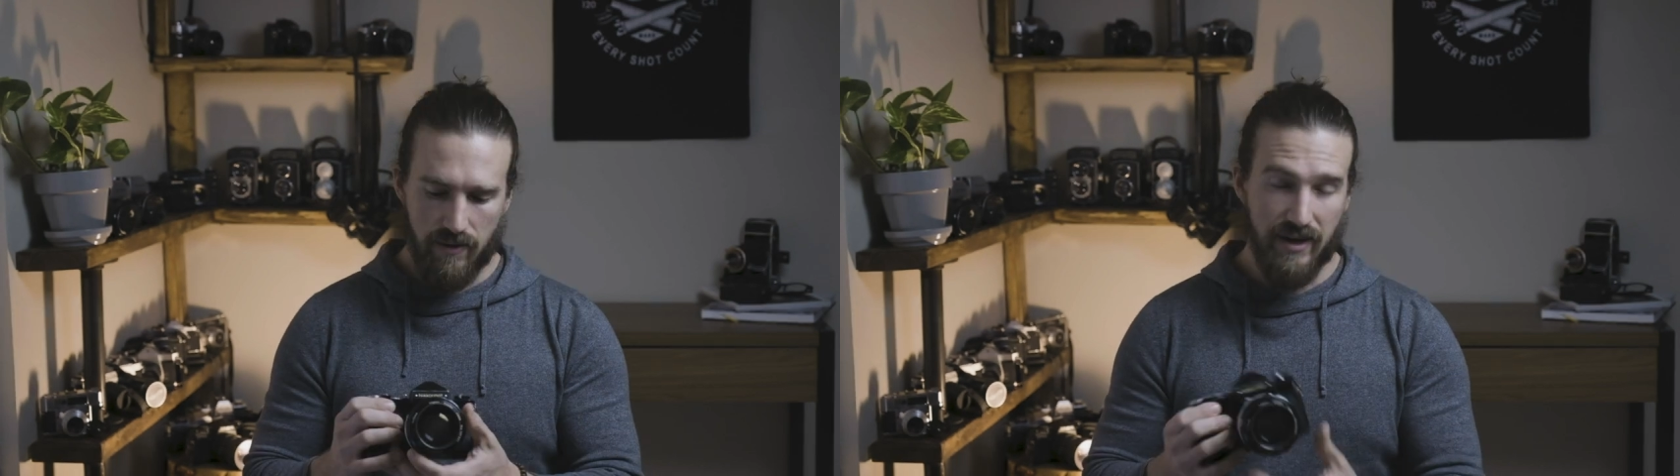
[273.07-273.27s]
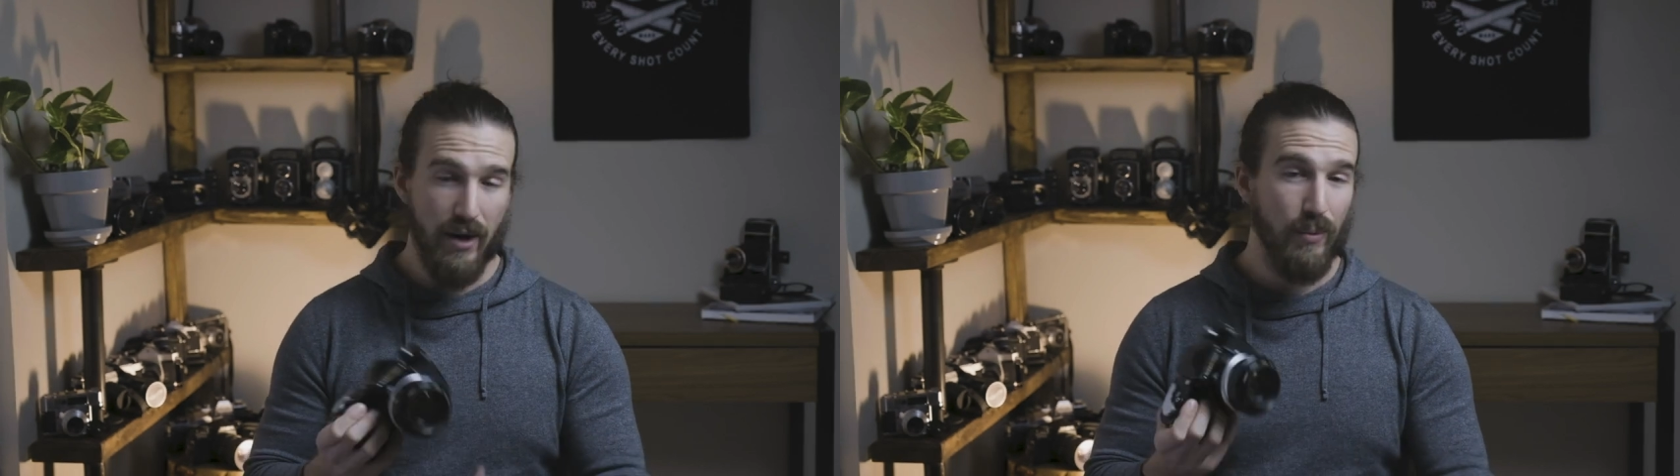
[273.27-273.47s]

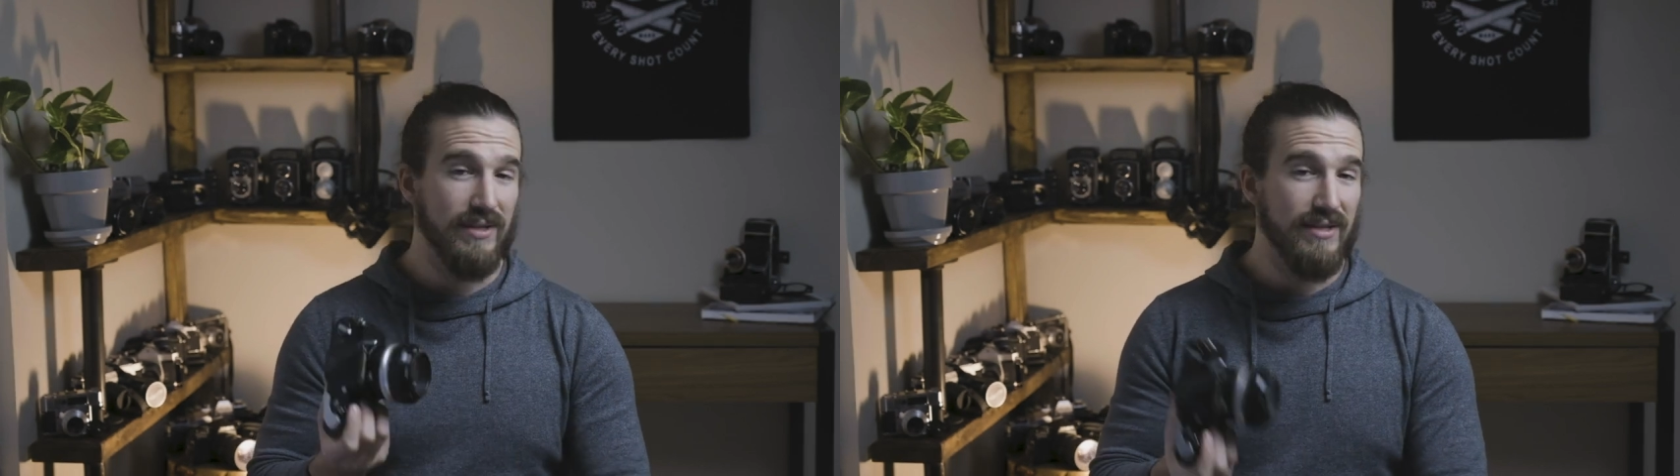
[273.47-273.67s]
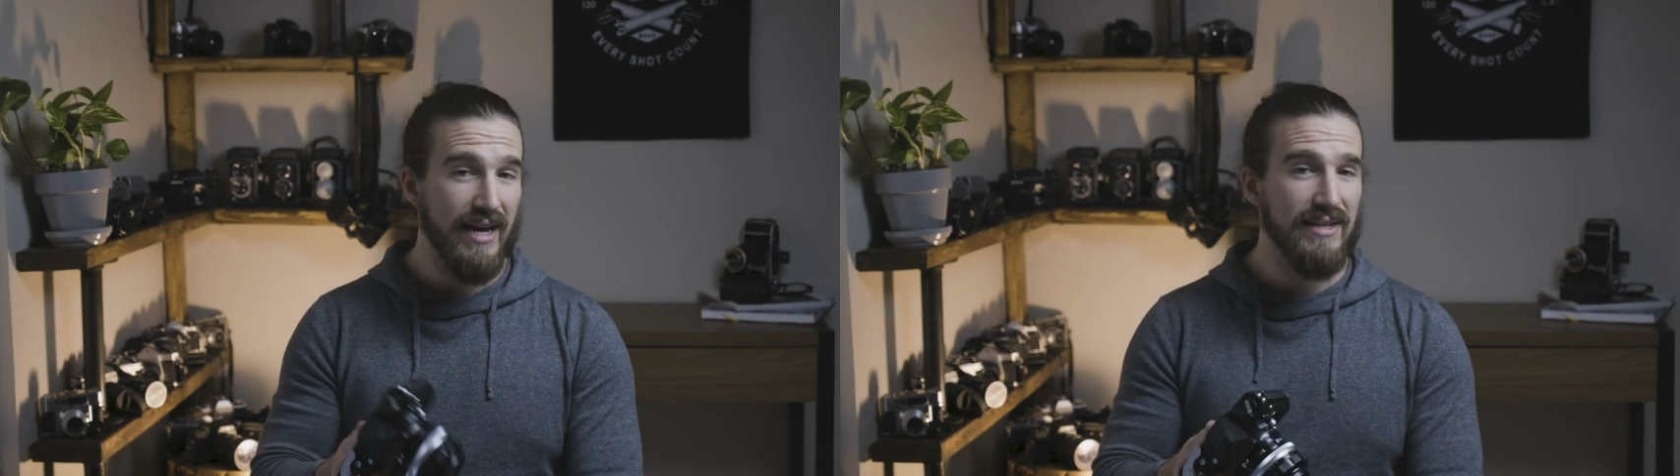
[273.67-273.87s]
Now
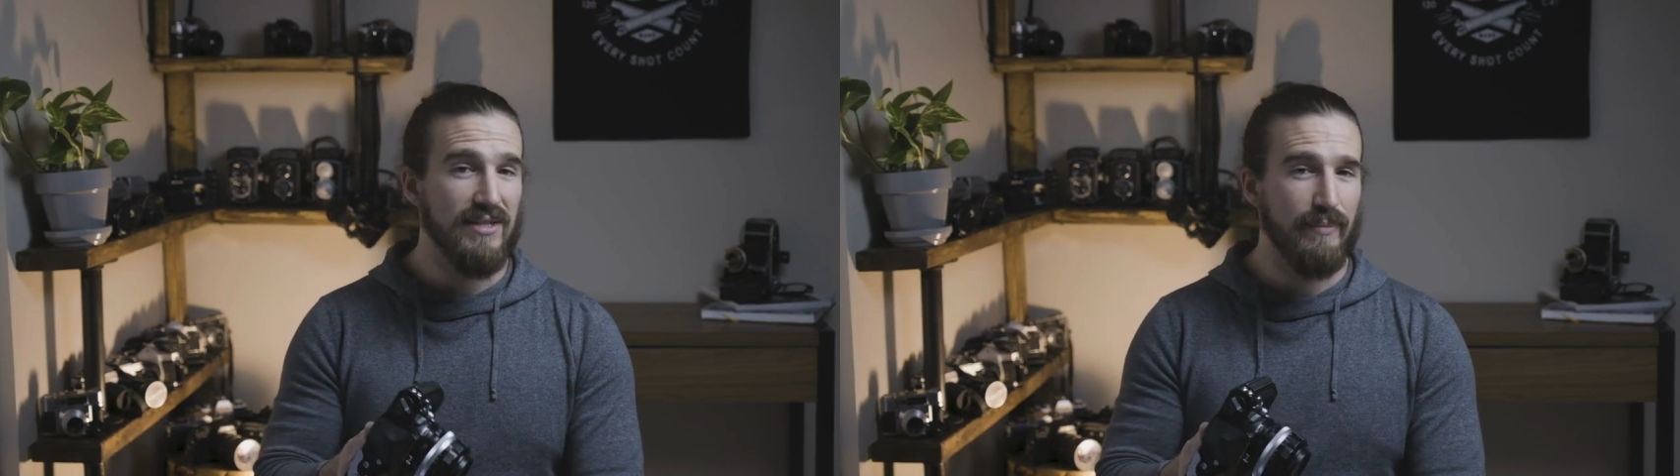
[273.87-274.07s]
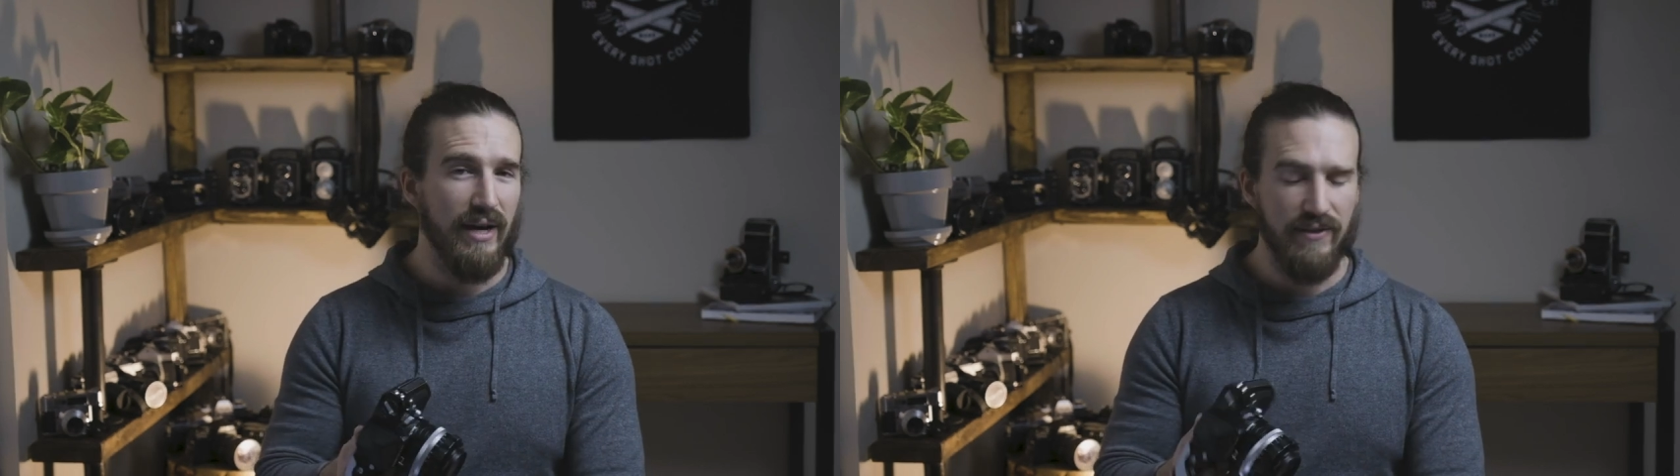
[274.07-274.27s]
what's nice
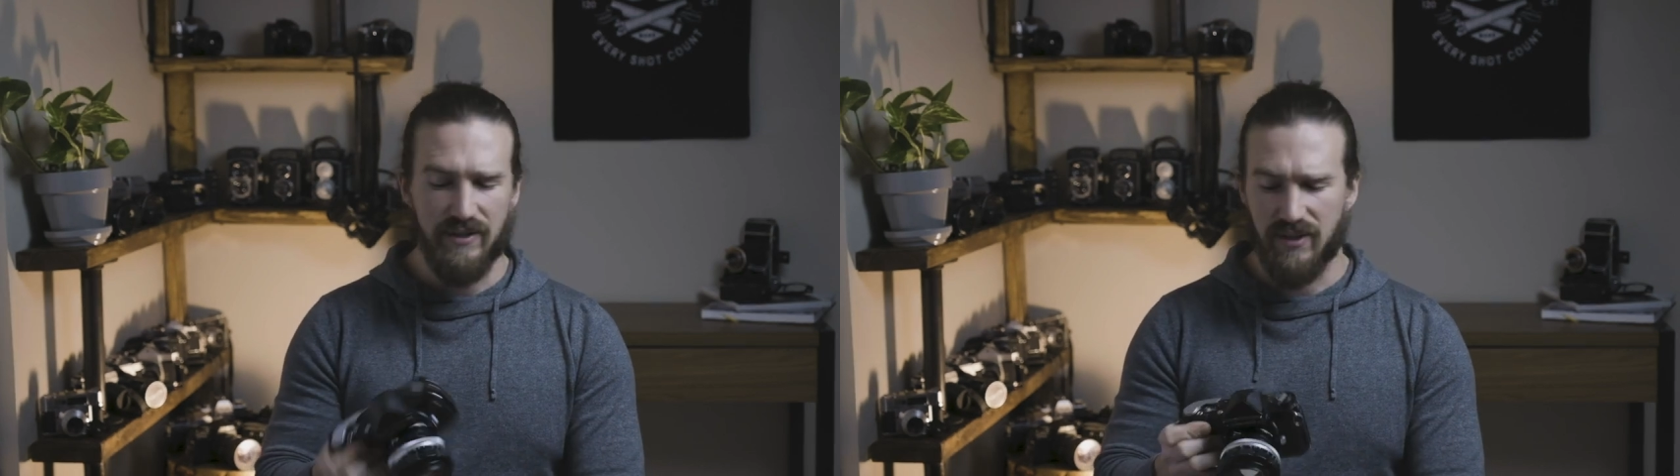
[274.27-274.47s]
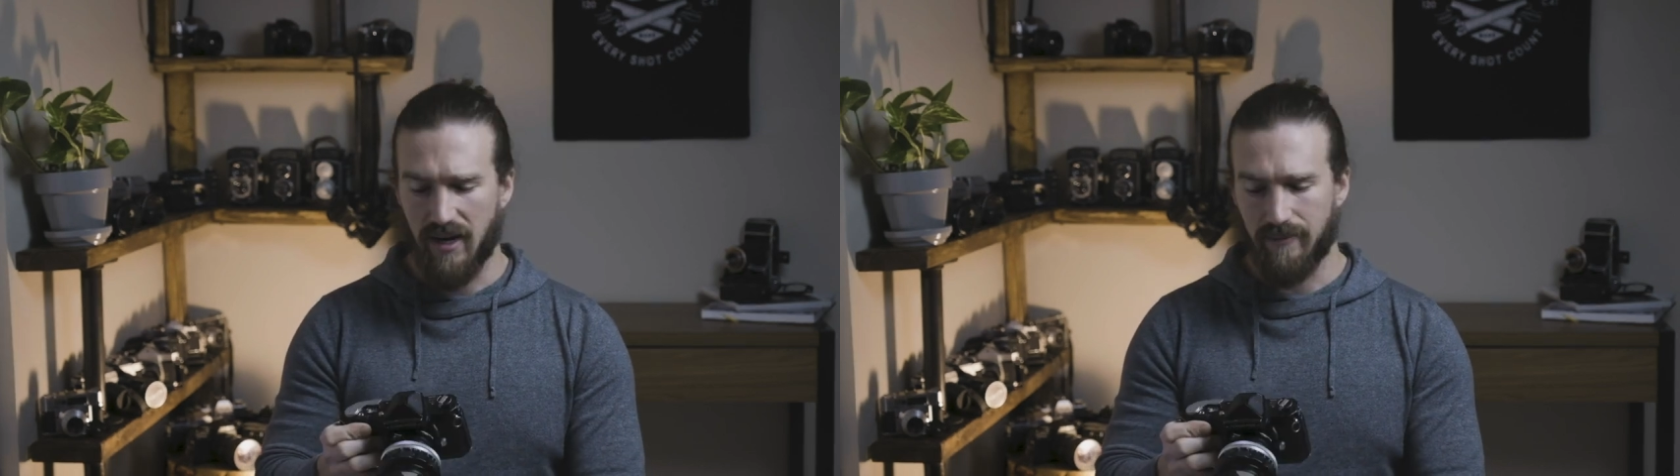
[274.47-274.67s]
about
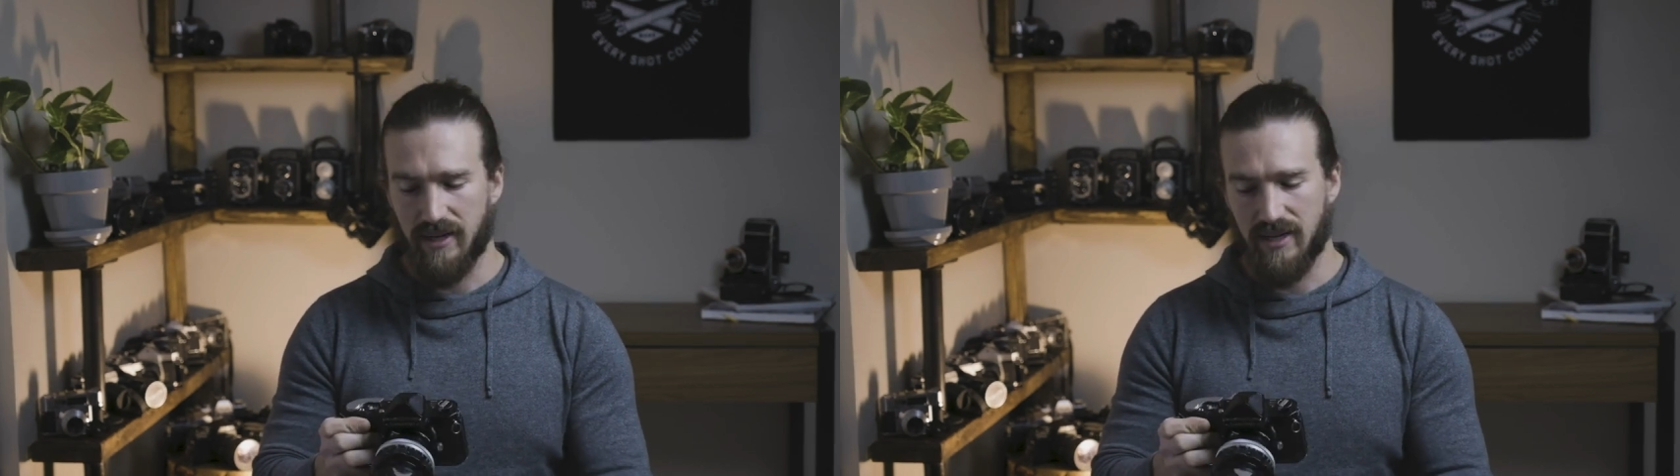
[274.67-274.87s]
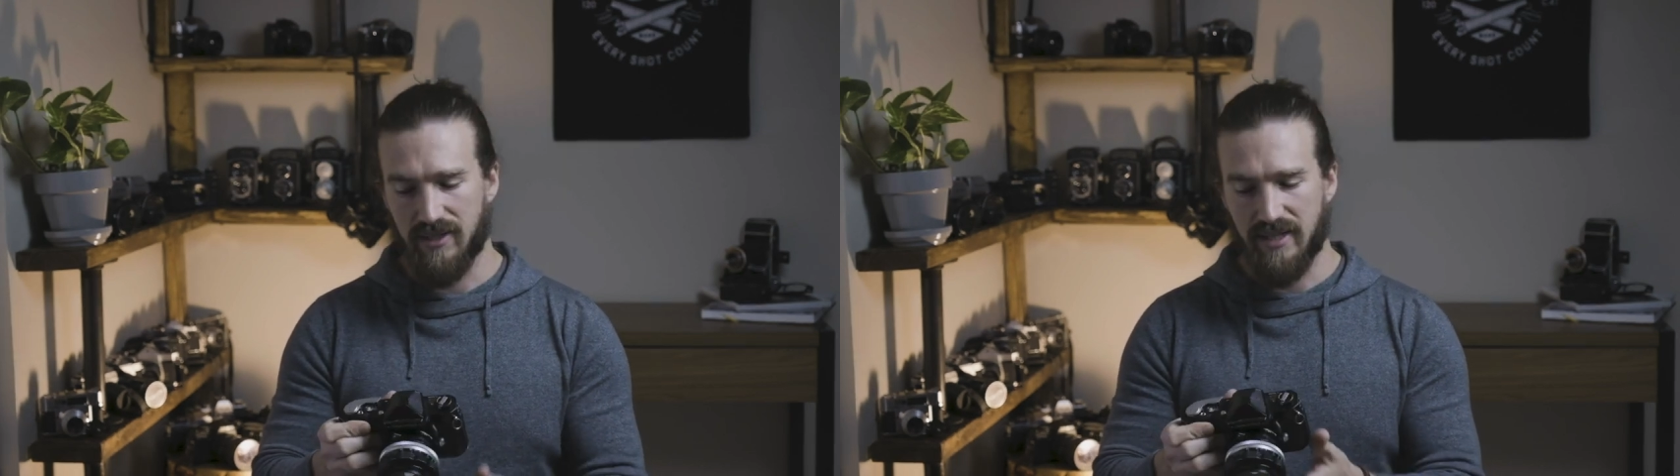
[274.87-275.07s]
this camera is